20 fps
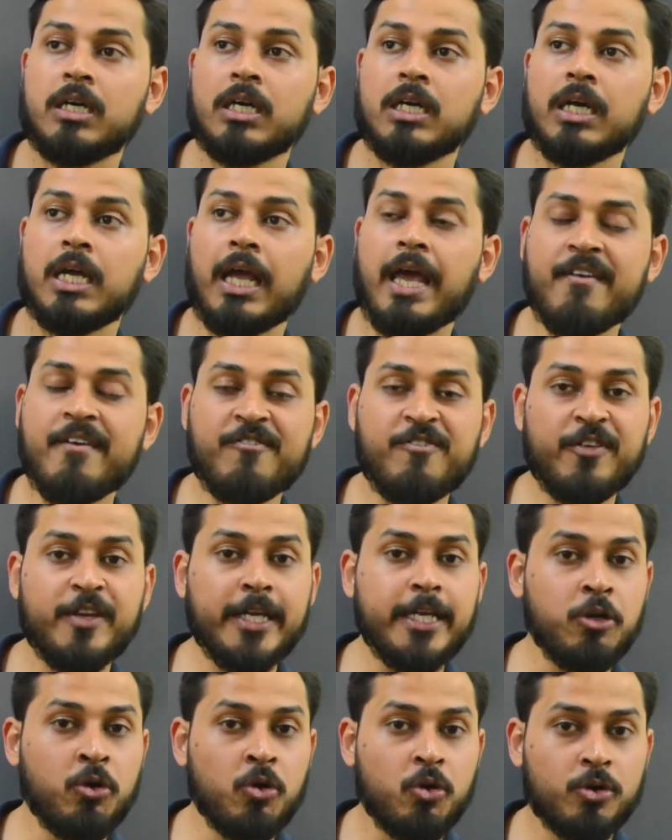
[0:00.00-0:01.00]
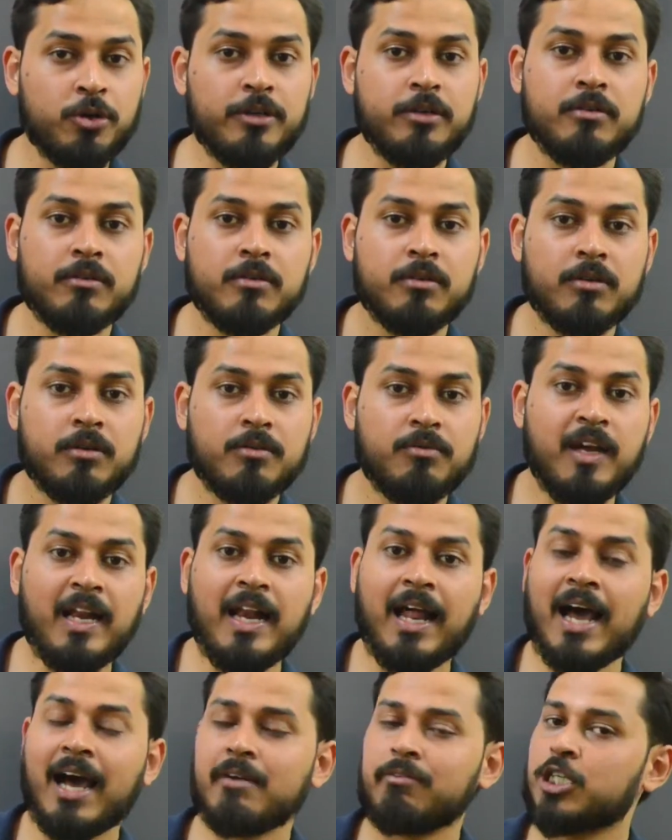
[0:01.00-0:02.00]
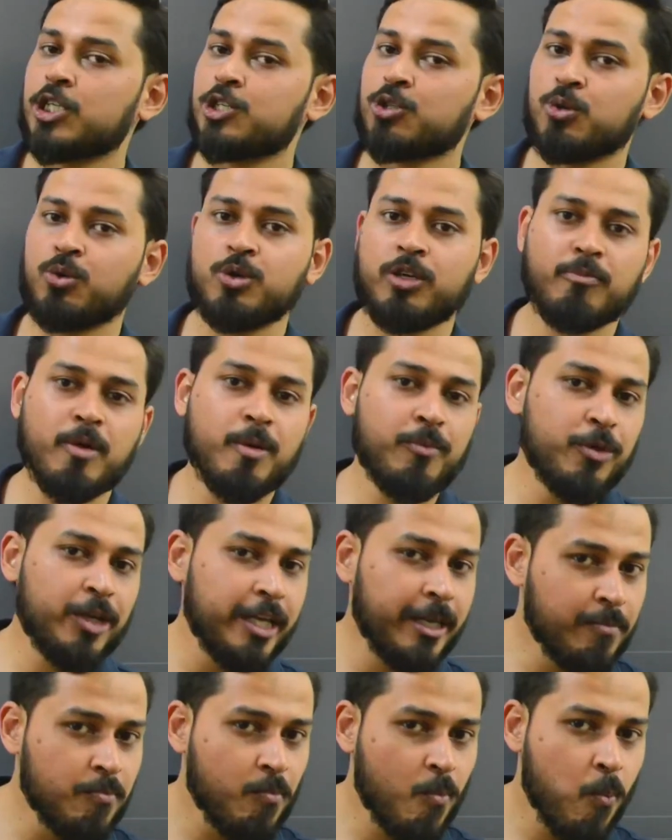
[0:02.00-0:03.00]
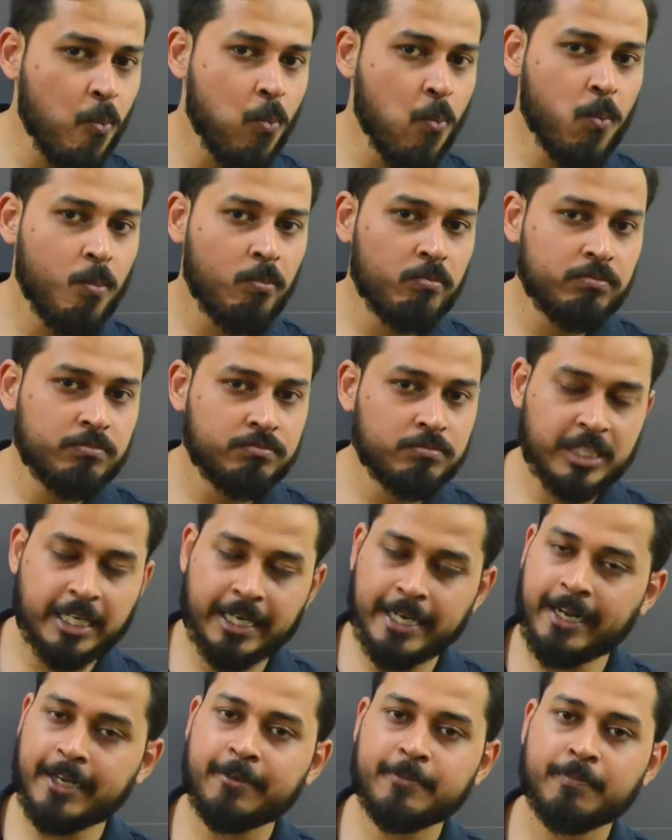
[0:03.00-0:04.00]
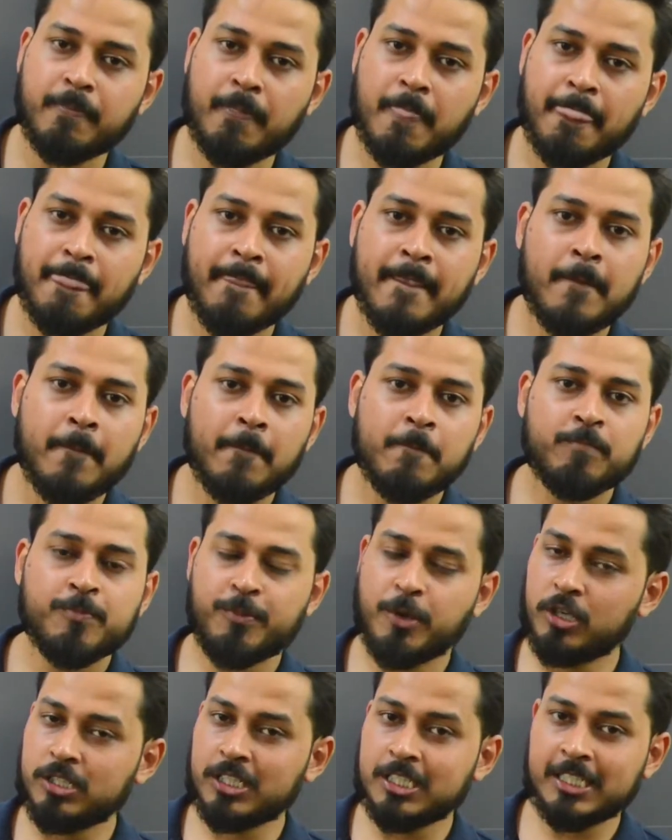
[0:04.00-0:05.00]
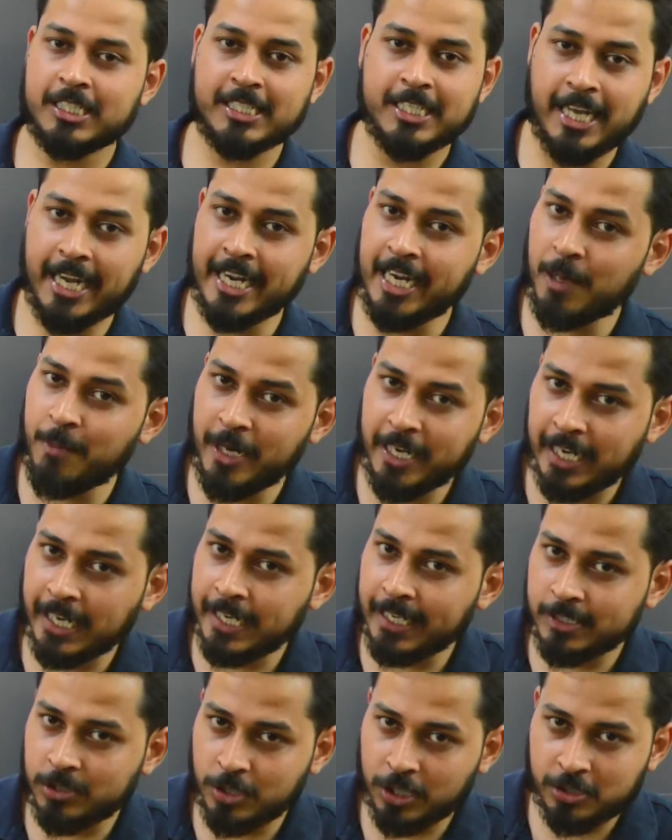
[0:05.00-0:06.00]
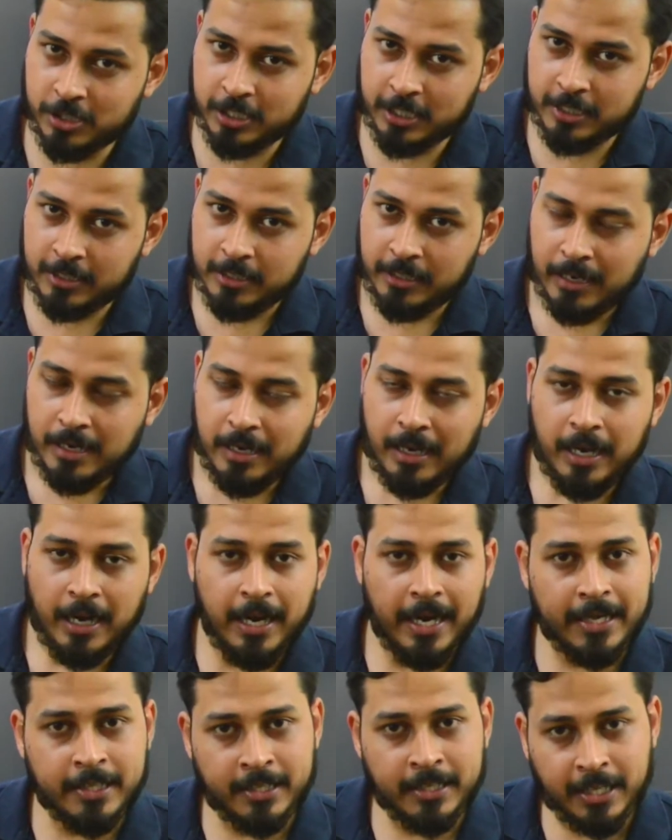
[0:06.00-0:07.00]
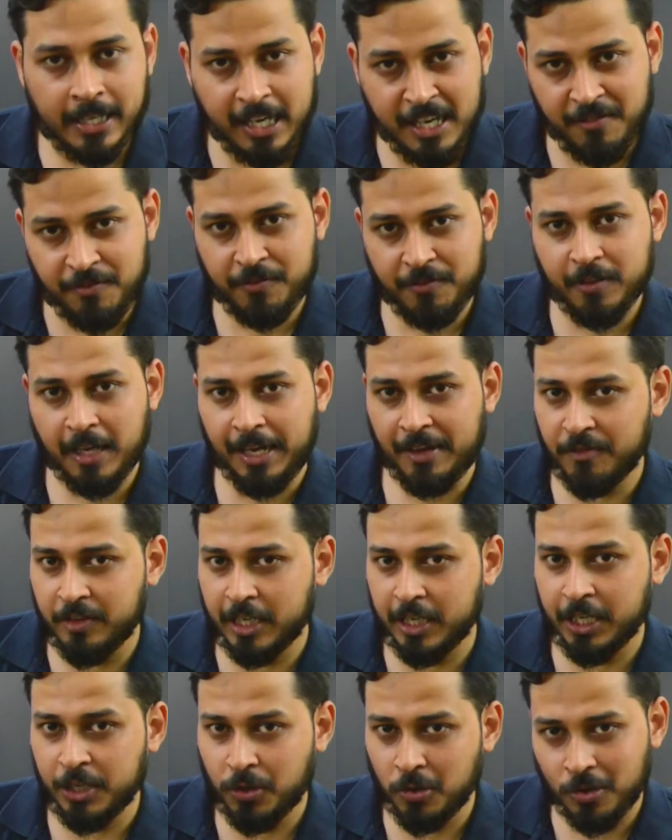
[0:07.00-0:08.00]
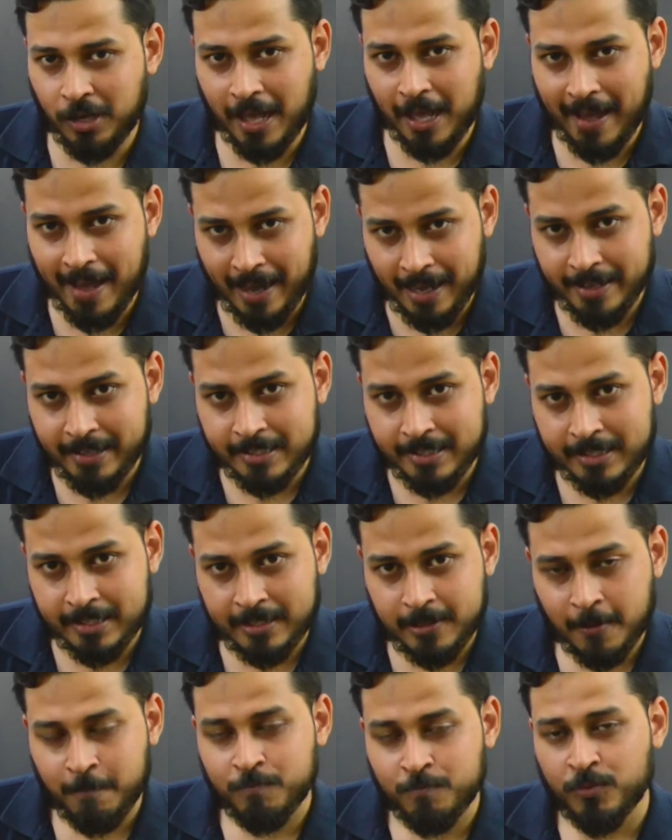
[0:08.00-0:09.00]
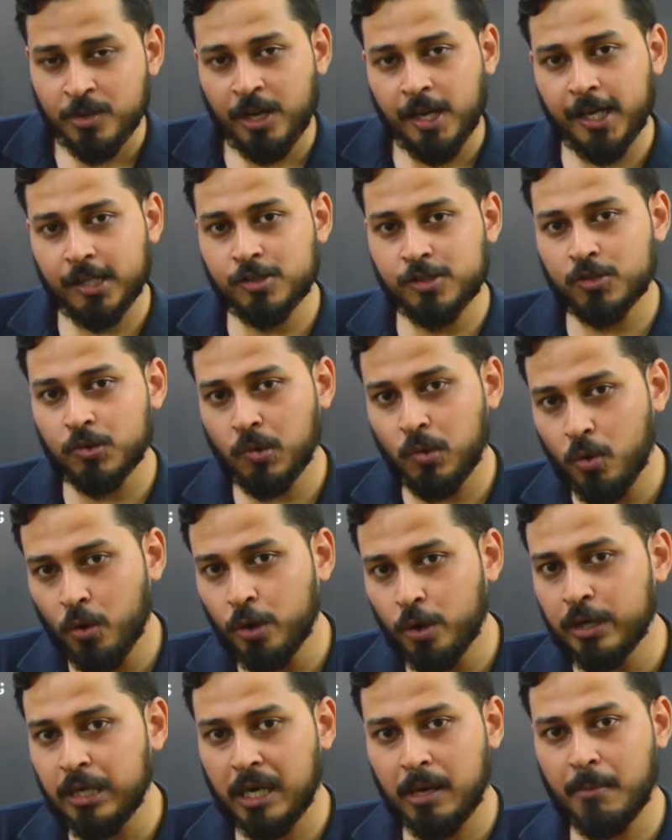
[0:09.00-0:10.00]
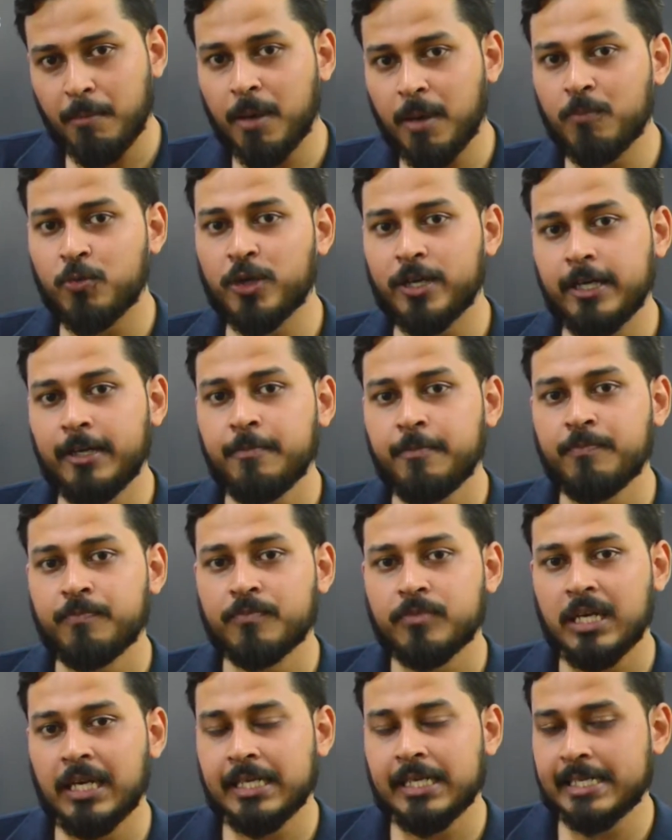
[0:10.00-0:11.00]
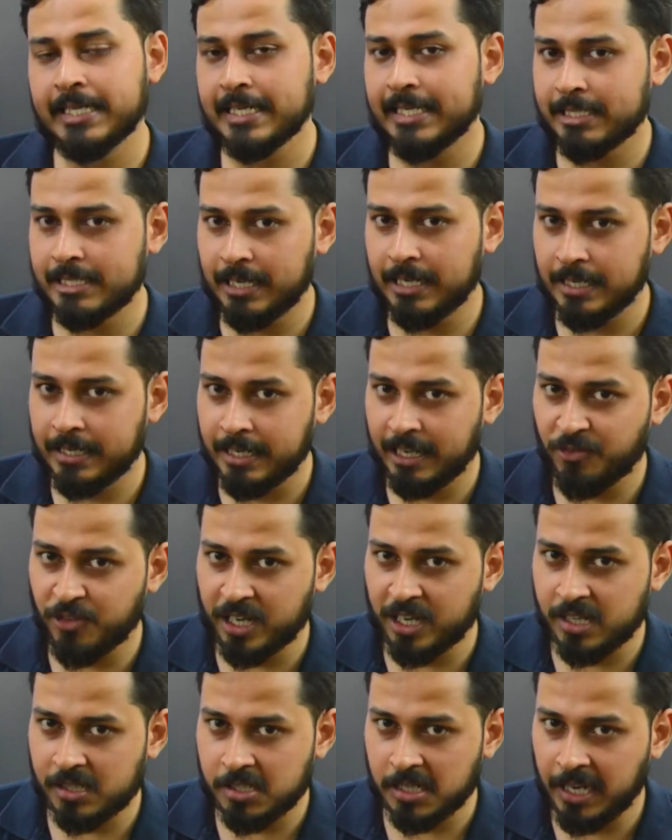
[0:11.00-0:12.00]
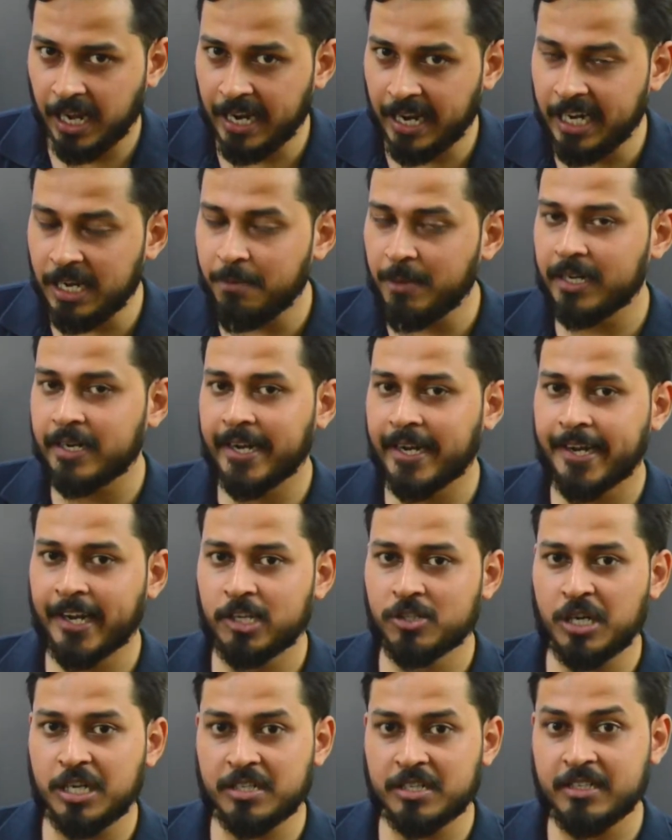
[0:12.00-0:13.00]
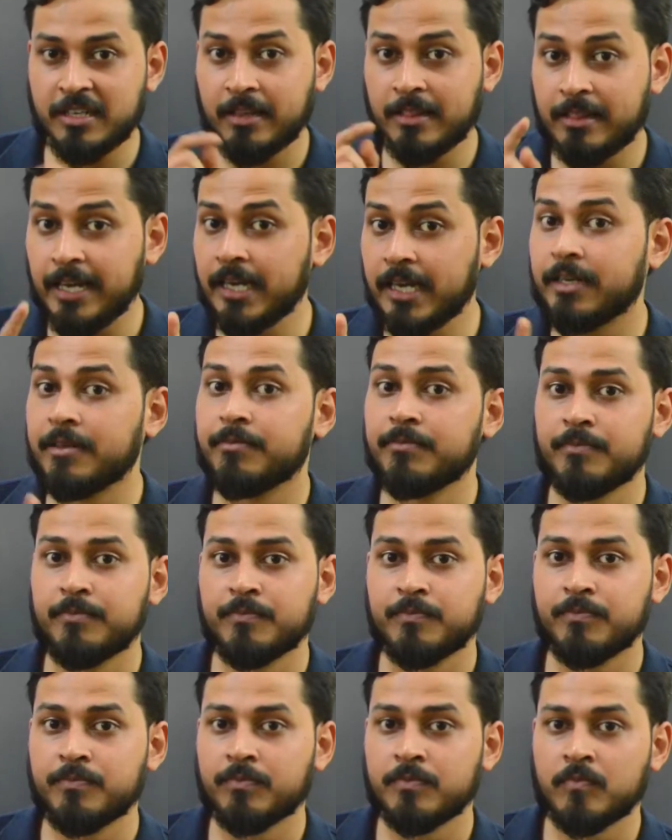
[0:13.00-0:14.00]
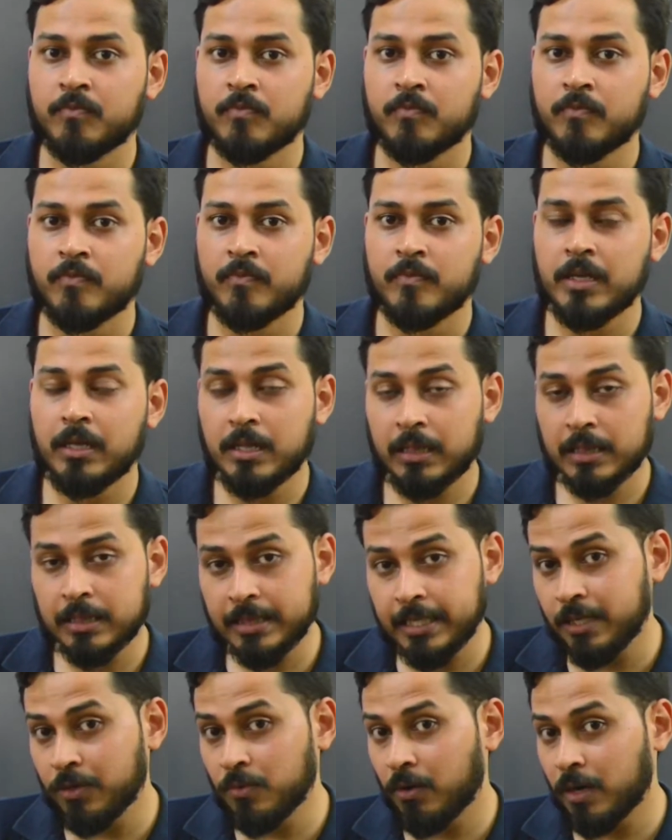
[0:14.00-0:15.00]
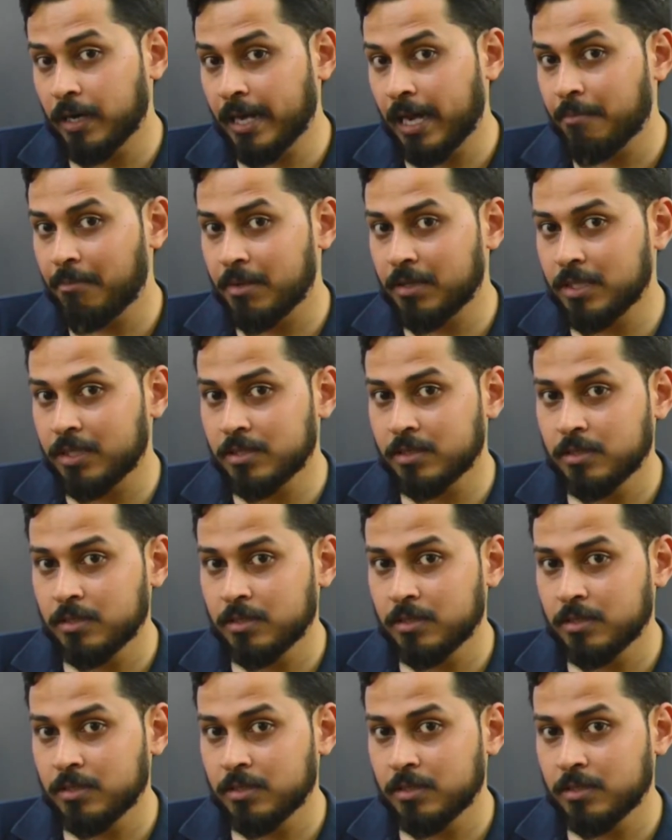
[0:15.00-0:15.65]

every node will have its own memory, correct? Because it is a dynamic data structure, and if every node has its own memory, if it is a dynamic data structure, then what happens?